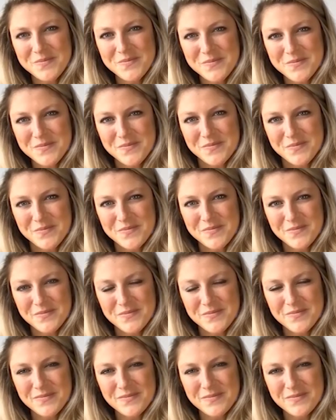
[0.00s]

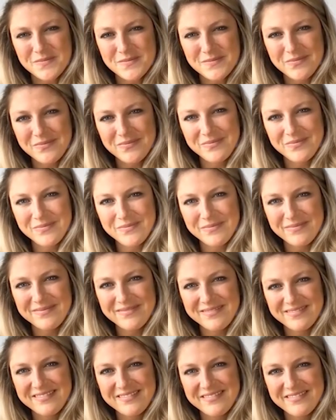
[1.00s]

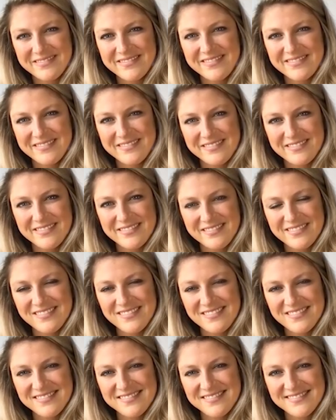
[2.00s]

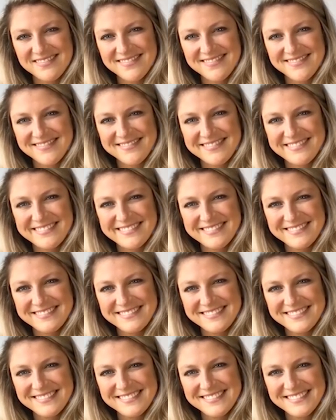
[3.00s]

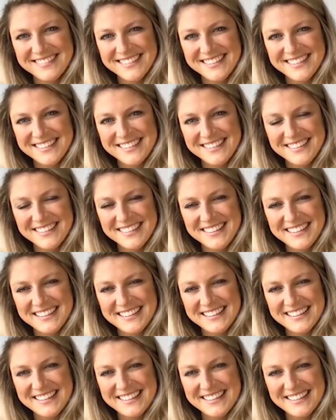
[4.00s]

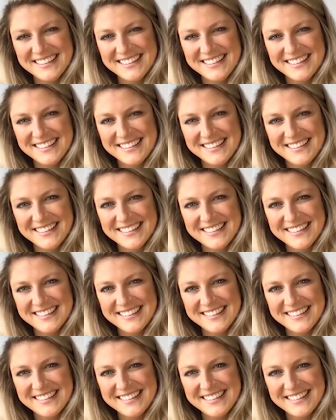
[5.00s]

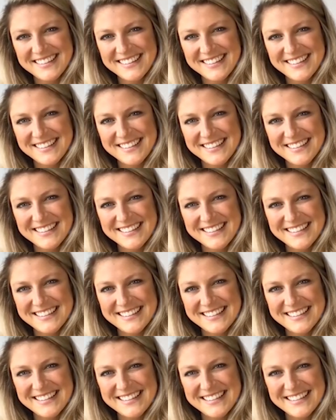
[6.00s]
(silent)